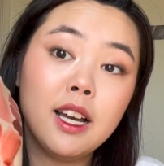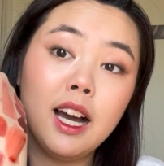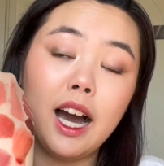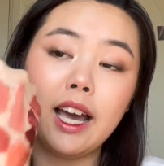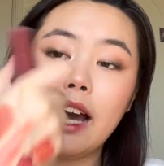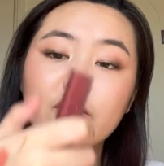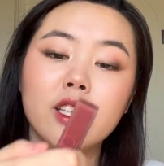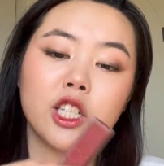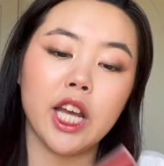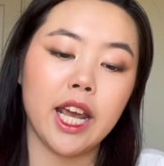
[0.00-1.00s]
I have the
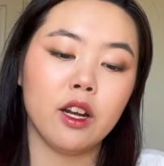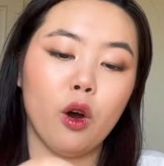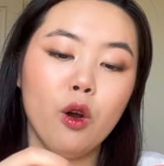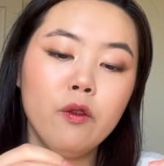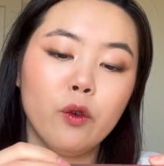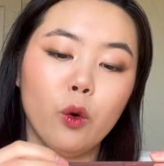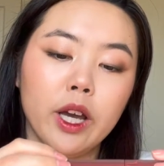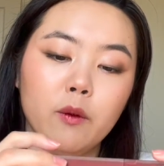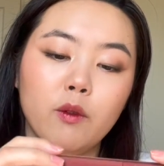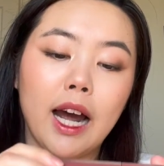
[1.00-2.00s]
shade 04
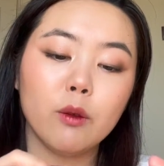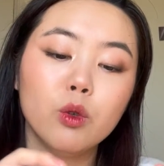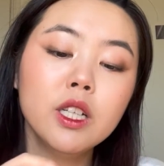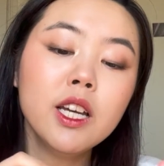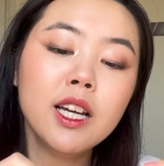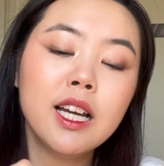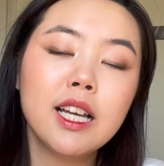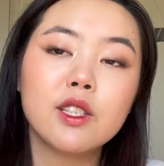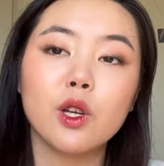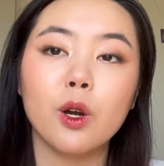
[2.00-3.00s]
in Radwood,
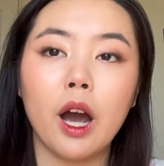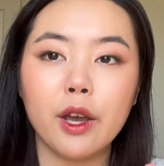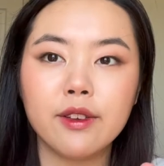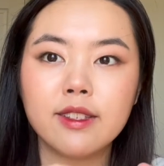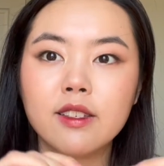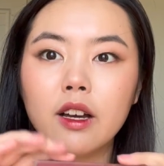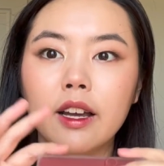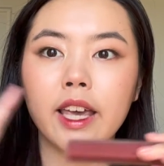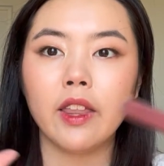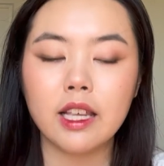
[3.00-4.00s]
so I use this
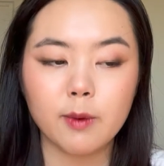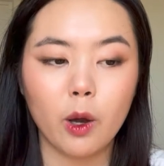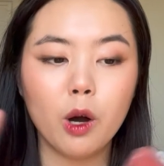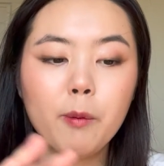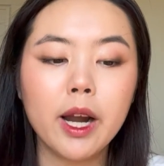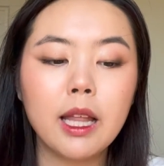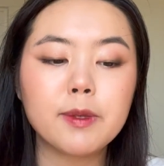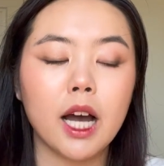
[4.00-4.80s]
again as my ombre lips.